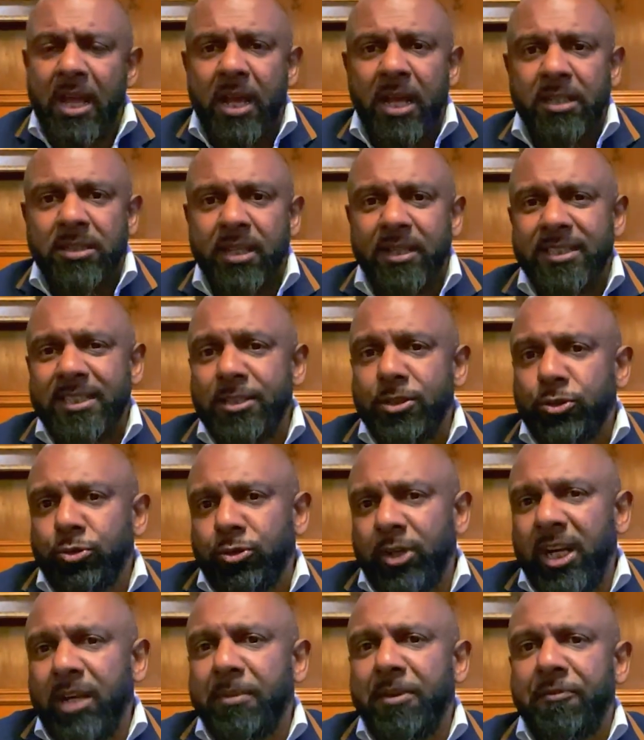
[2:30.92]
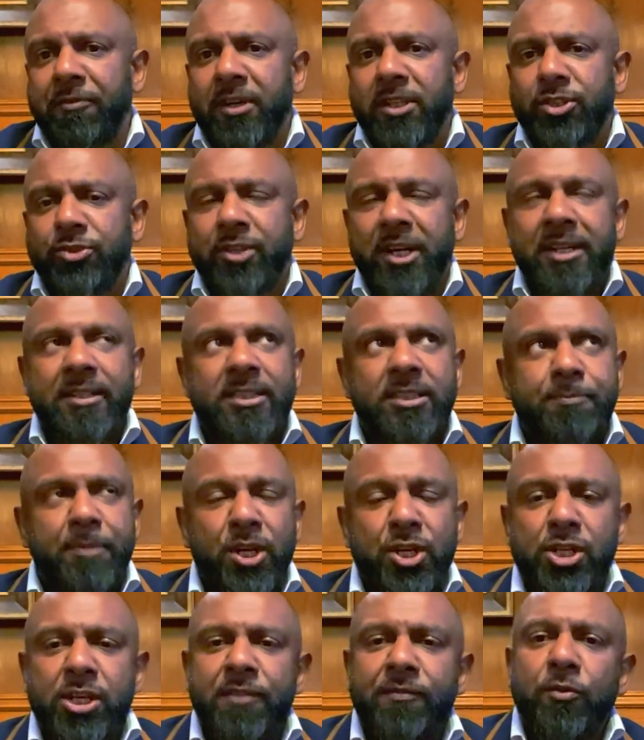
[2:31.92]
So it's incredibly frustrating,
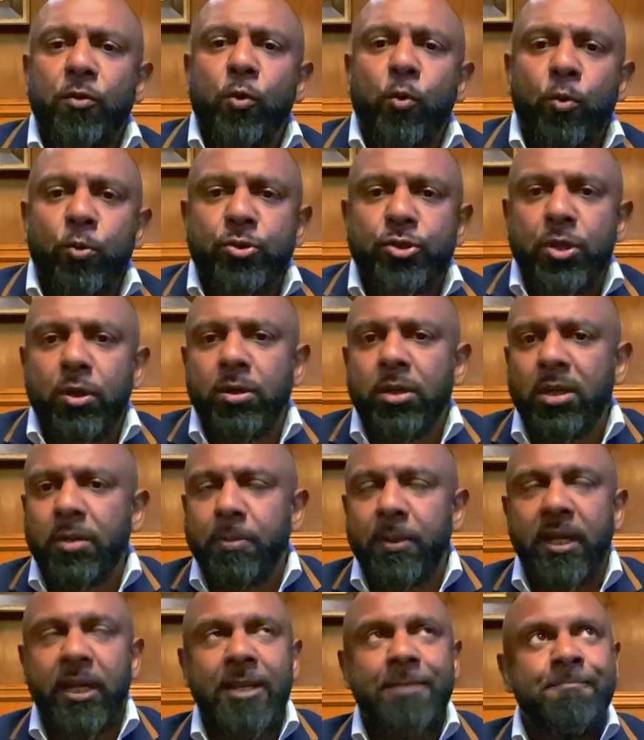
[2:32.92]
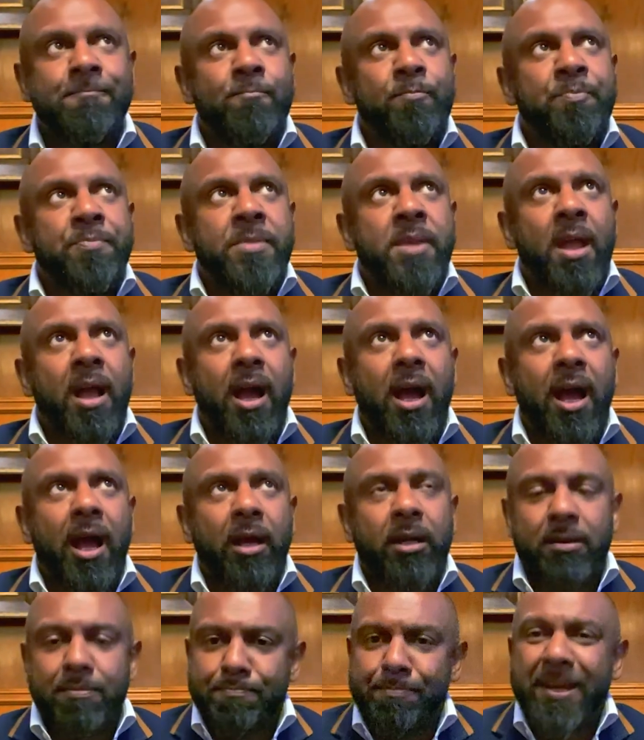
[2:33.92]
especially if you're also going to be
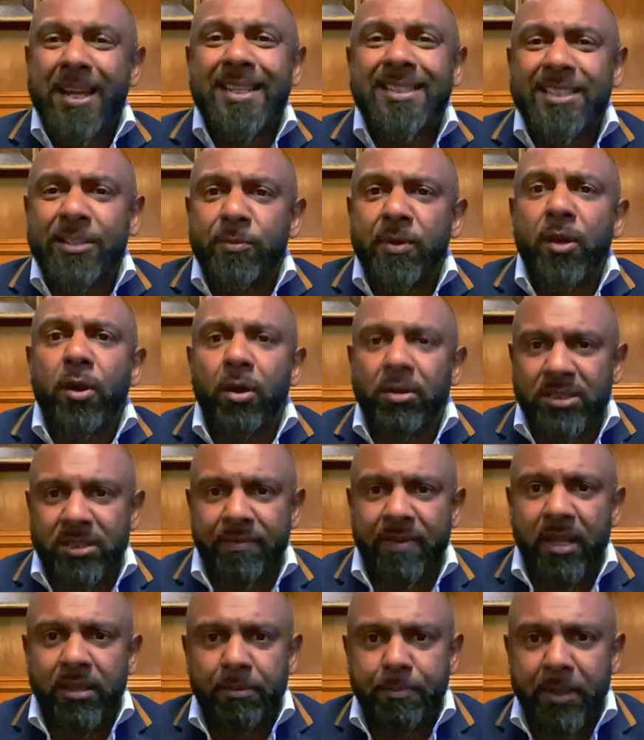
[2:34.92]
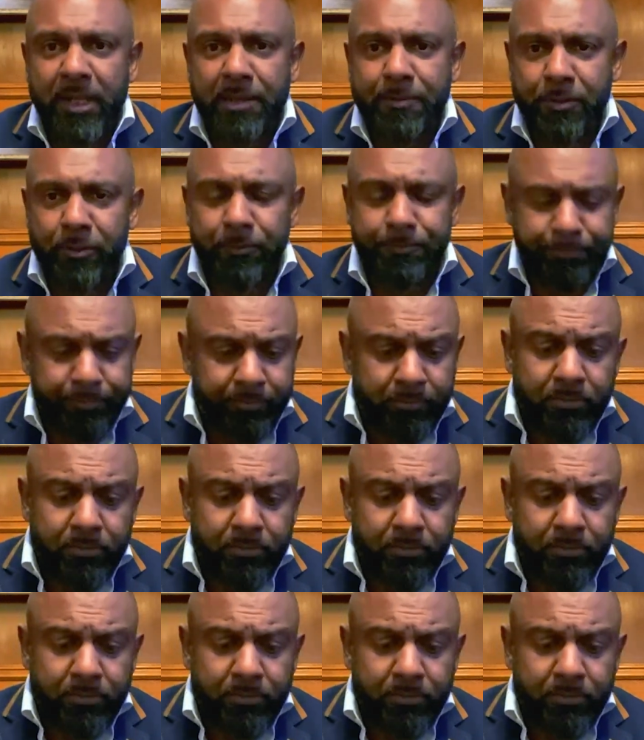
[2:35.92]
competing with lots of other people.